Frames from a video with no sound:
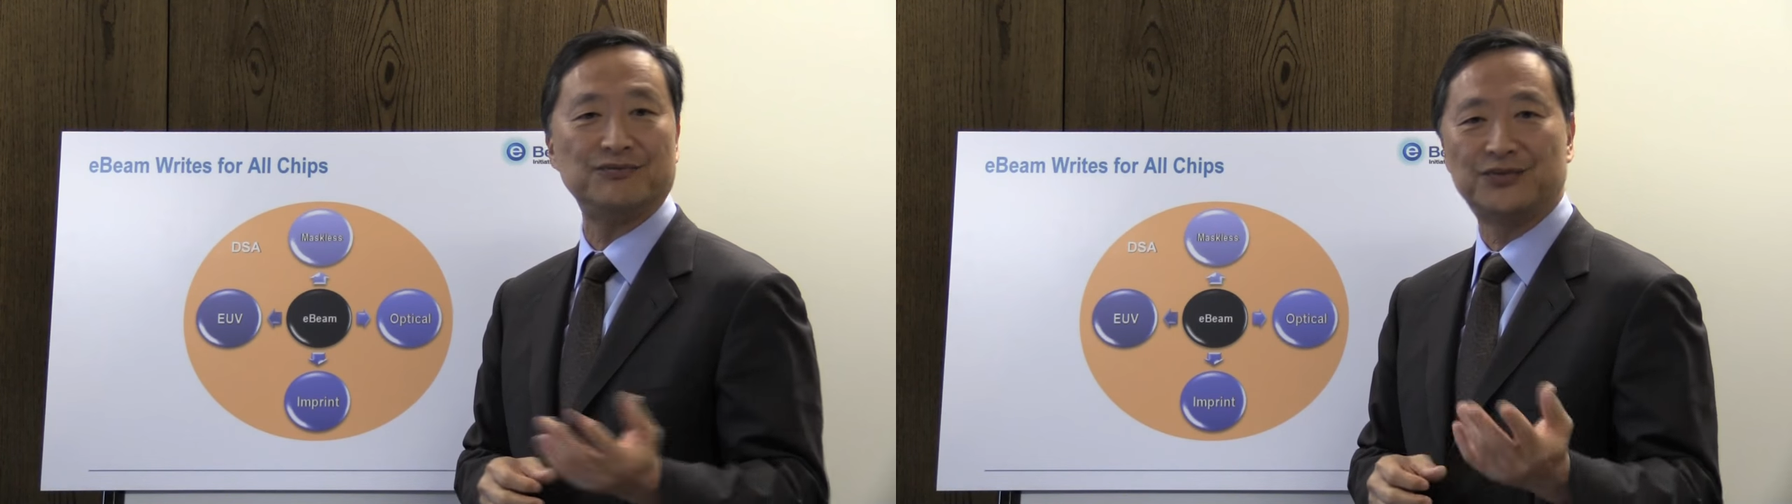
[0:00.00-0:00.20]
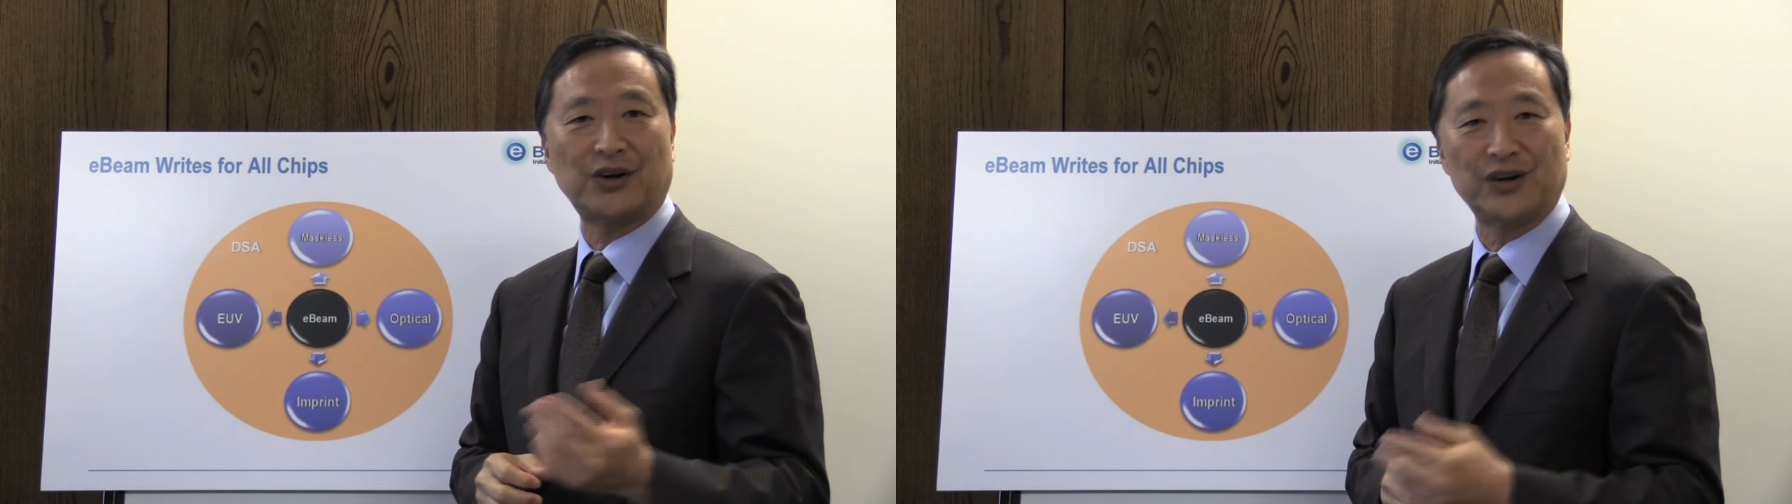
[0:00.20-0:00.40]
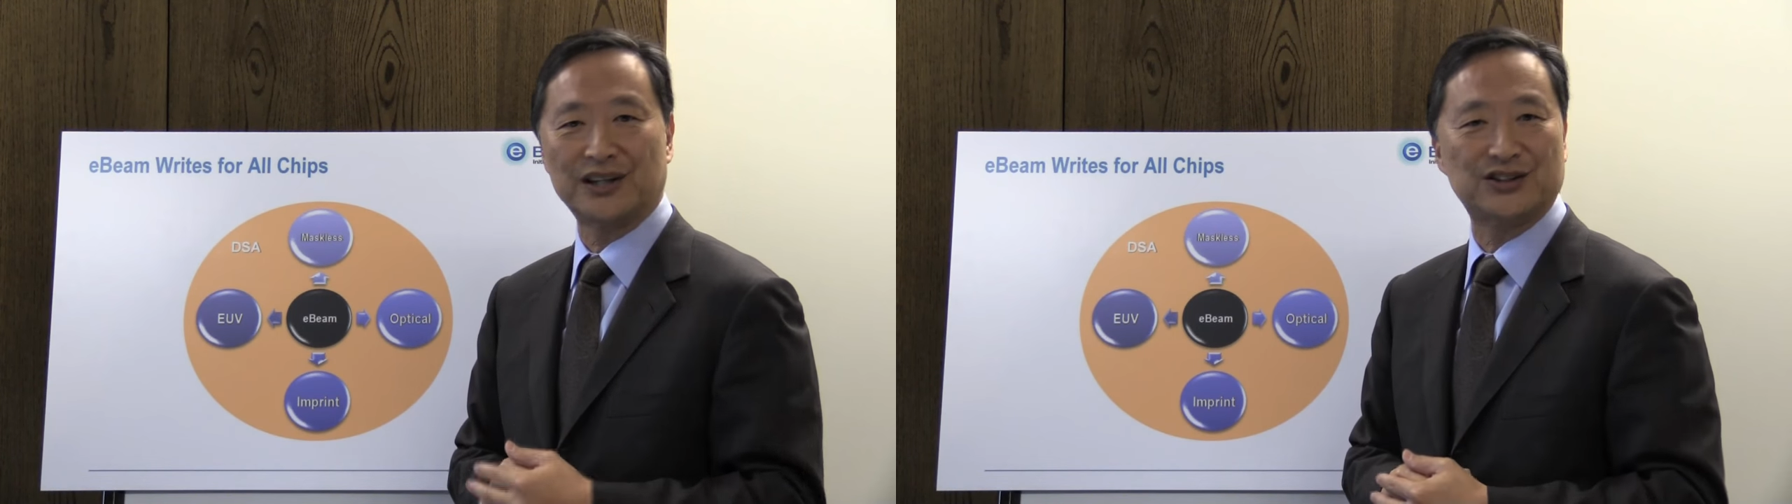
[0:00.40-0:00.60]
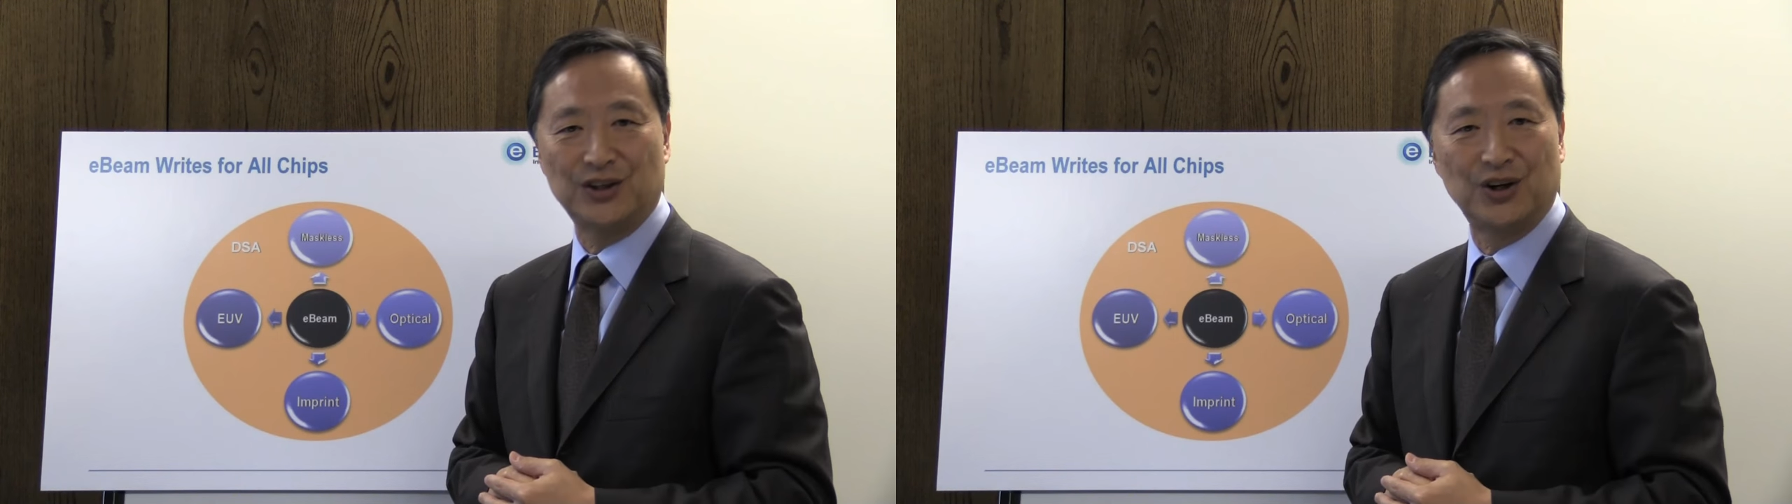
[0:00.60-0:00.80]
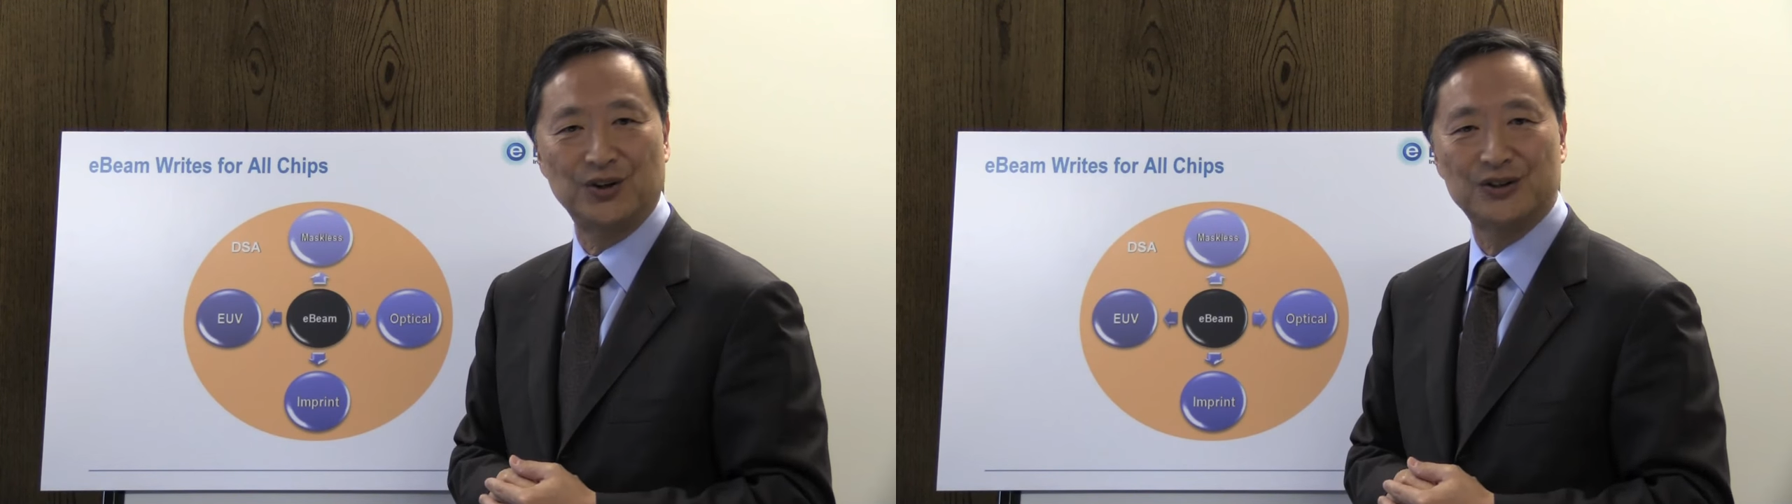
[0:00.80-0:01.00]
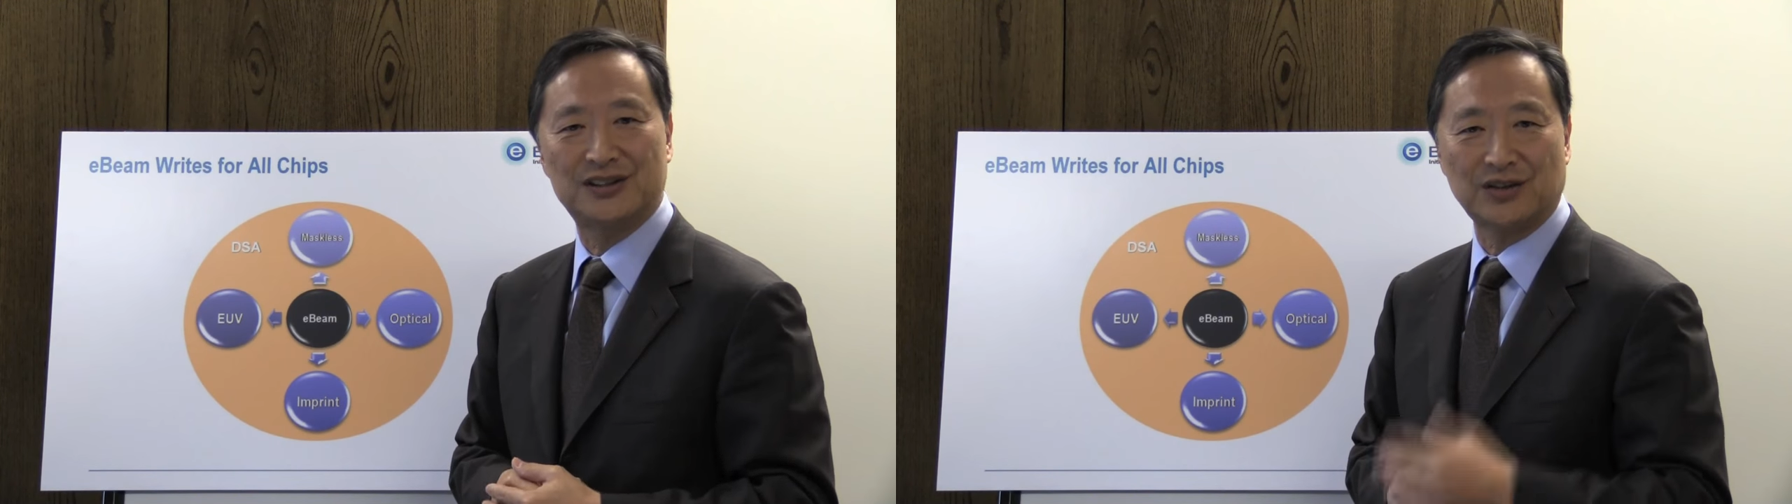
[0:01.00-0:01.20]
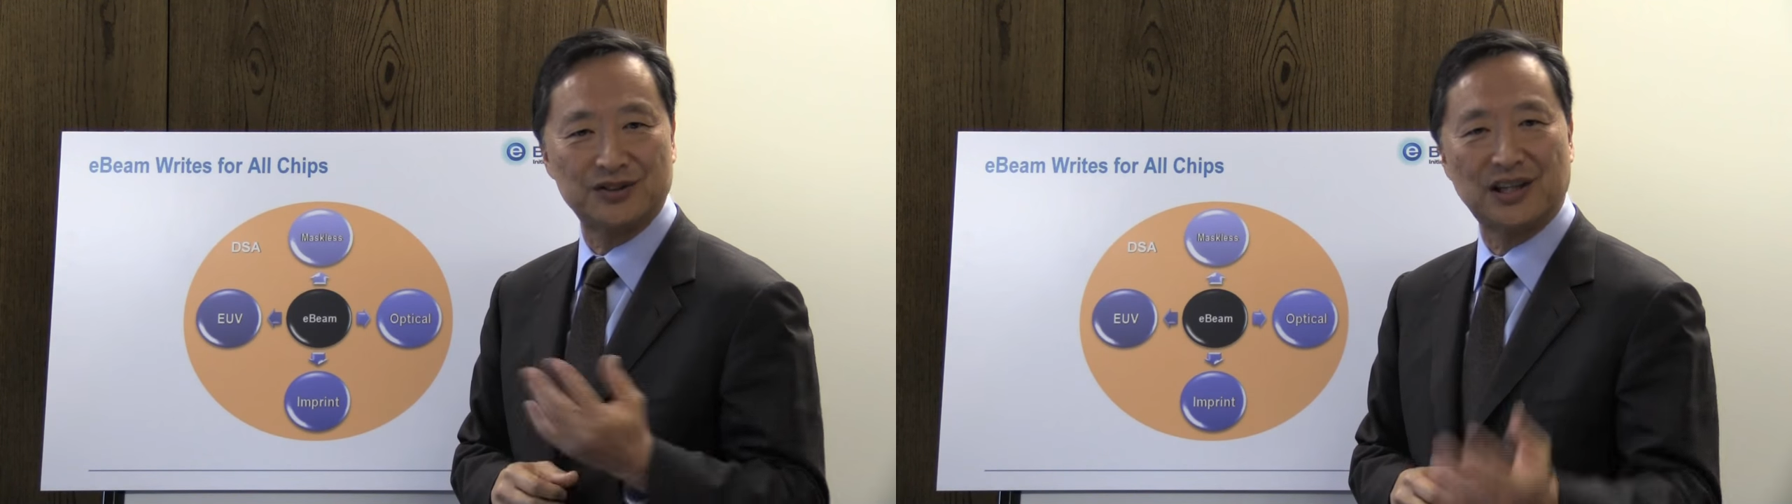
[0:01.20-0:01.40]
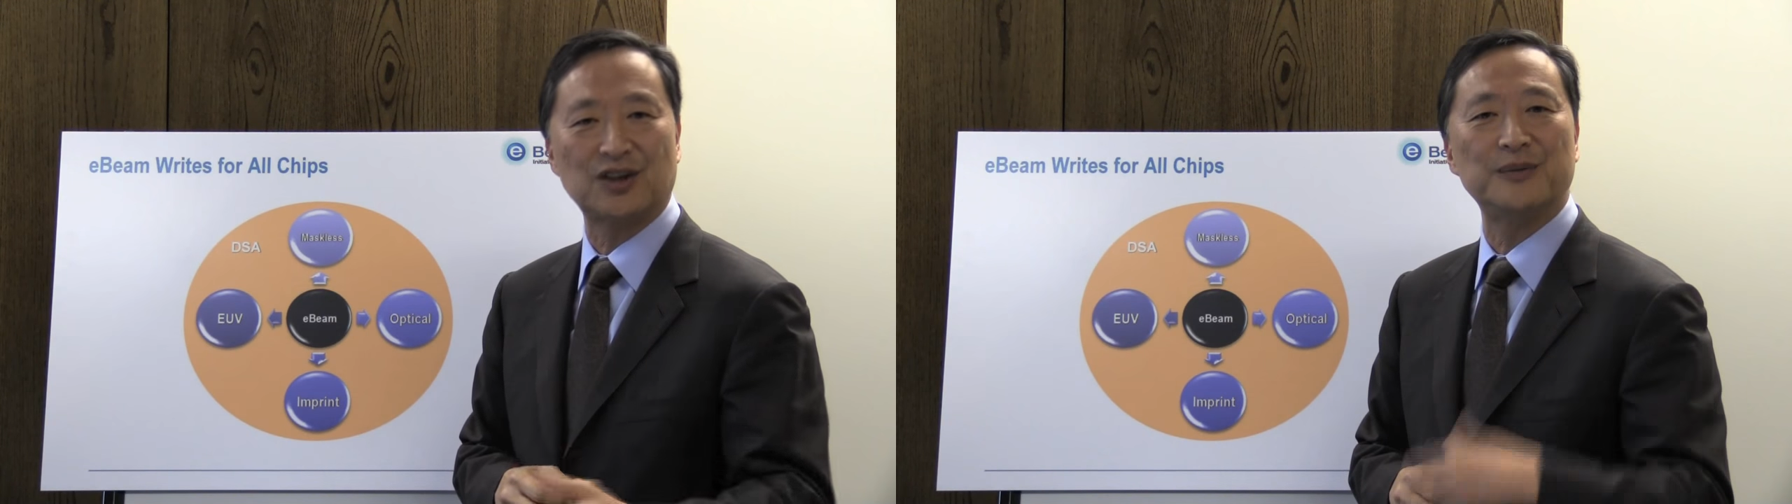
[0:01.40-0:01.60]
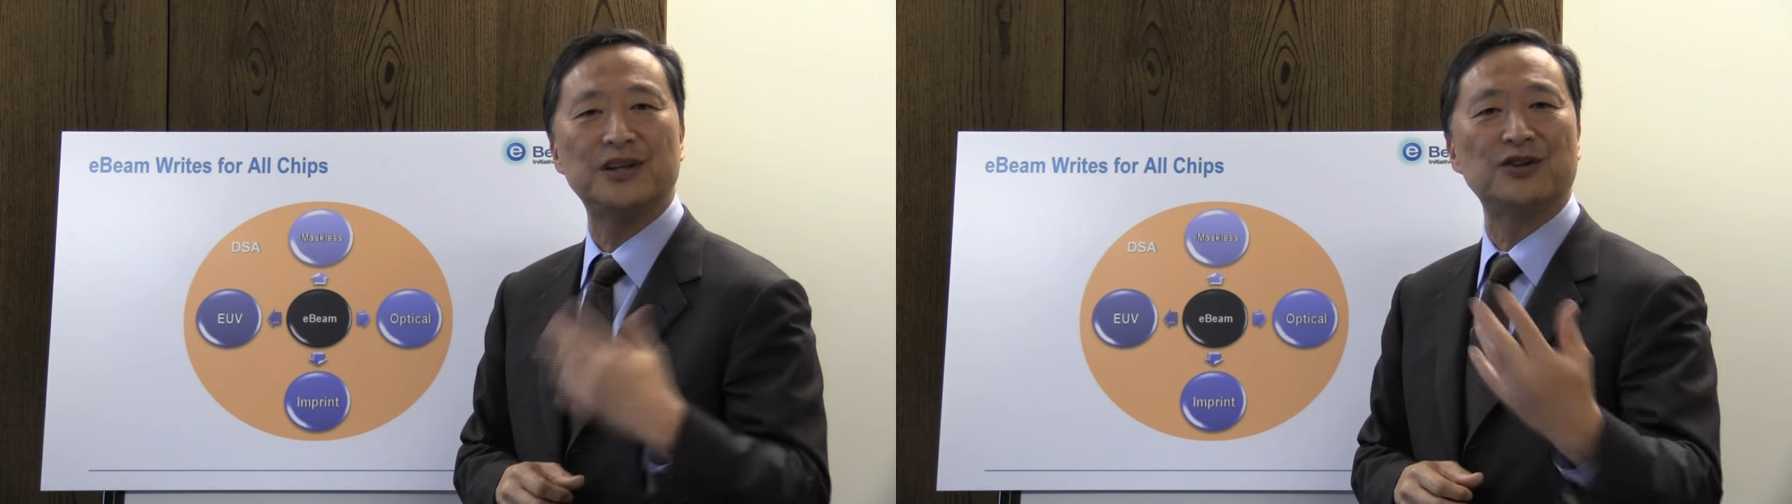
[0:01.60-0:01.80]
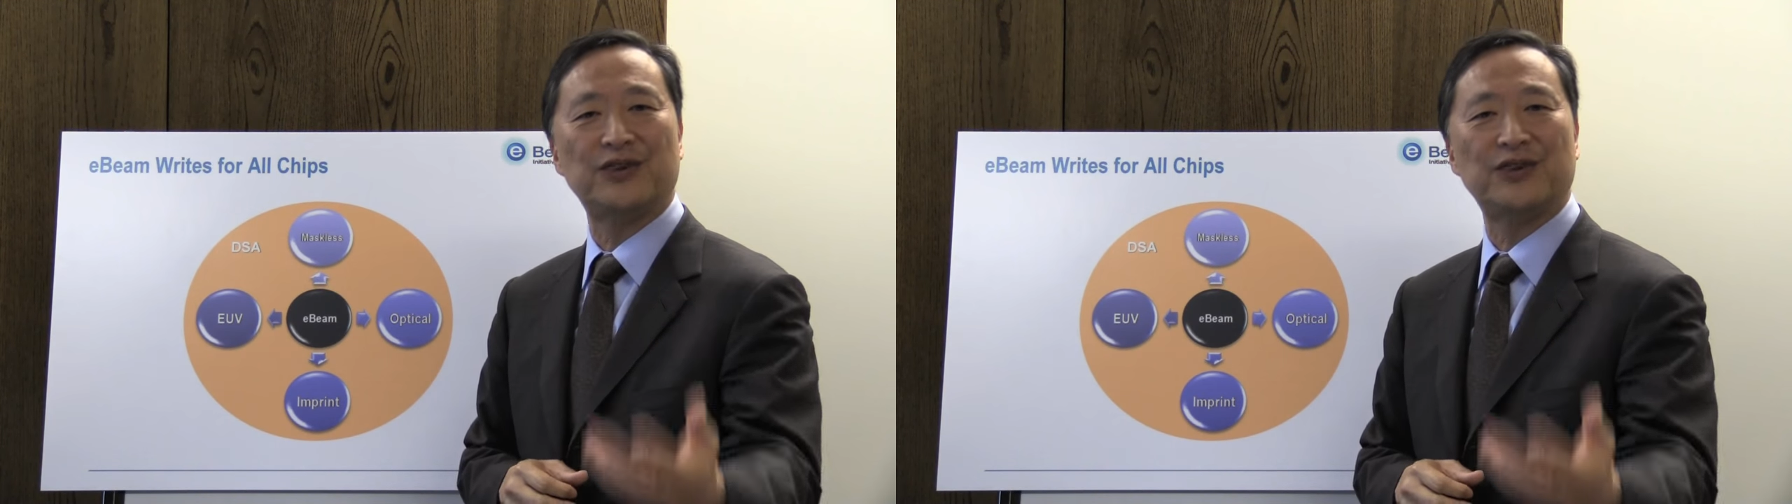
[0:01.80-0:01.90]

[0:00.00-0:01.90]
various nodes, 7 nanometer,